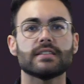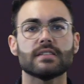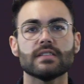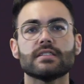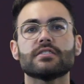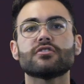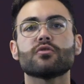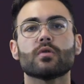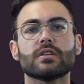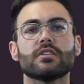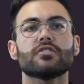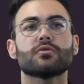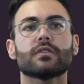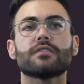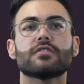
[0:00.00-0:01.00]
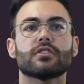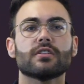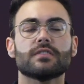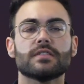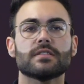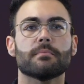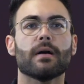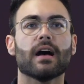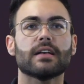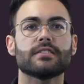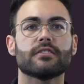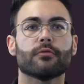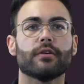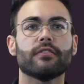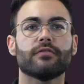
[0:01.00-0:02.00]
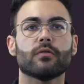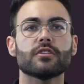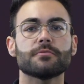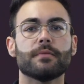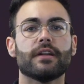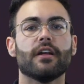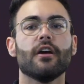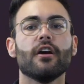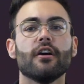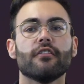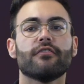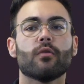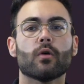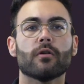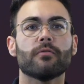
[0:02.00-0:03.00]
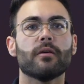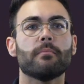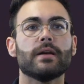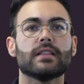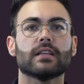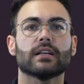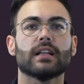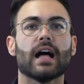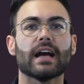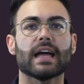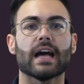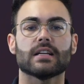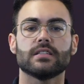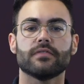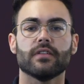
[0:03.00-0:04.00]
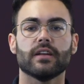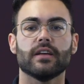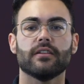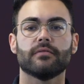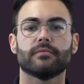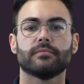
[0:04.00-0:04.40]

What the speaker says: And this sort of serves as some positive reinforcement for the Beat the Clock activity.